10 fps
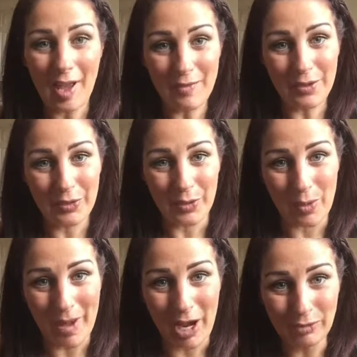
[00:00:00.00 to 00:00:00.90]
ever thought
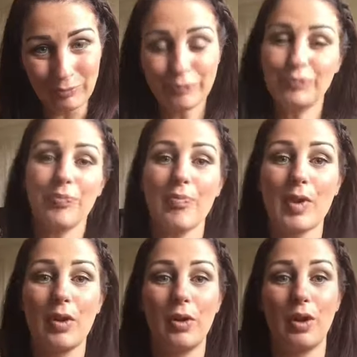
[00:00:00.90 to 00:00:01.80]
about
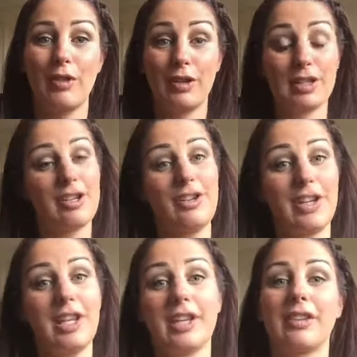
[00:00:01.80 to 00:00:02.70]
or have looked at
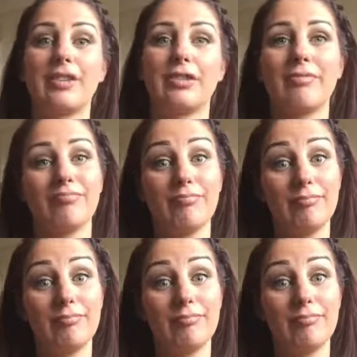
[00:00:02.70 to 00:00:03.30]
Younique and thought,